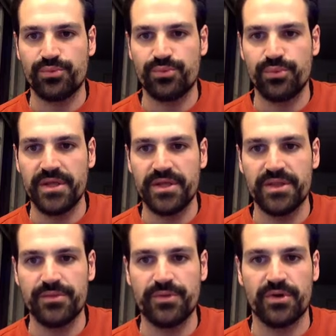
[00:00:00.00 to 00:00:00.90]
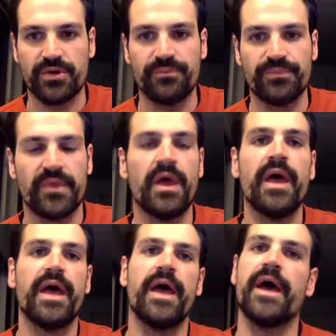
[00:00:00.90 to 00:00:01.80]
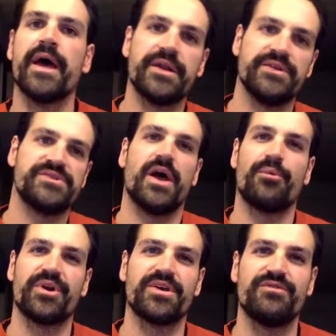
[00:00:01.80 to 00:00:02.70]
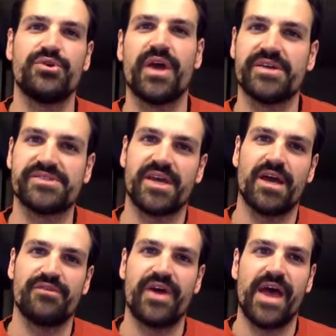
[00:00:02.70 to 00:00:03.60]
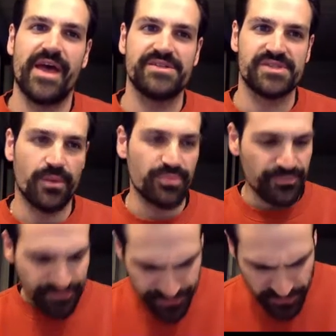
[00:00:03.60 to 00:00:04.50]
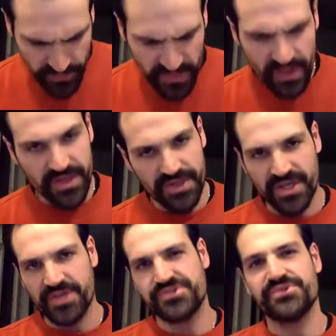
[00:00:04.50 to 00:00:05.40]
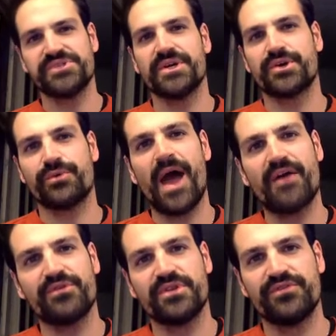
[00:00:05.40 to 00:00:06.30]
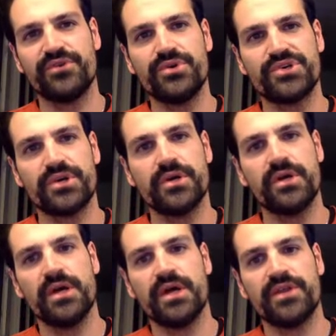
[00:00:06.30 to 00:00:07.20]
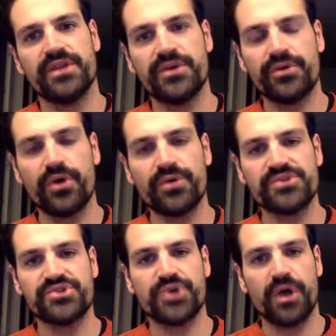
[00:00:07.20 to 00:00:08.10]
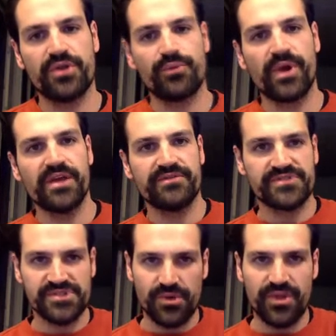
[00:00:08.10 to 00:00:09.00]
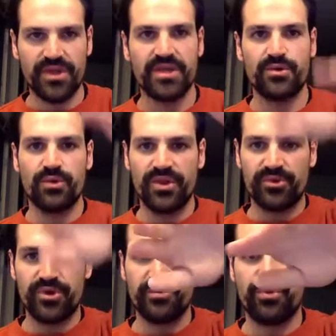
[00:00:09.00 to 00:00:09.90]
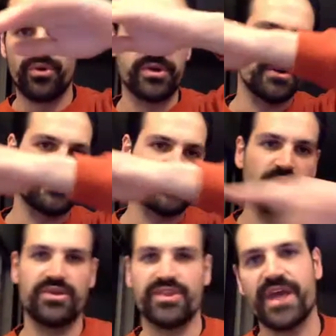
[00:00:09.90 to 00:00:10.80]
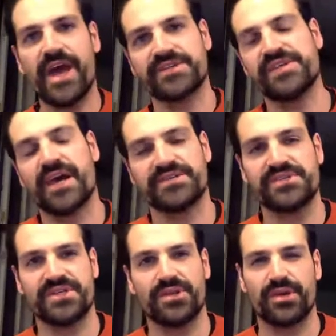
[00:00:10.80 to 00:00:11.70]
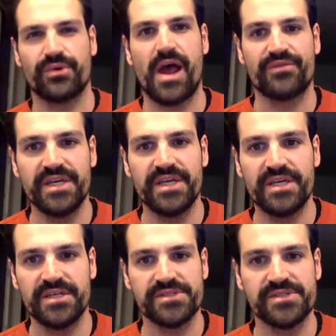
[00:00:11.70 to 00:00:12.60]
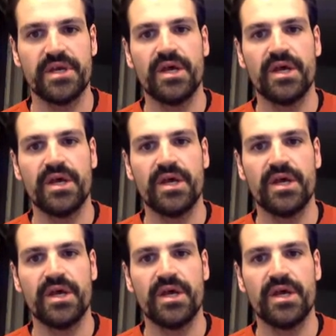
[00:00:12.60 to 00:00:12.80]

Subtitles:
right in the middle. And I want to give you guys kind of a heads up, in case you see a graph in the future, they don't always draw the waves so the equilibrium point is where the x-axis on the graph is,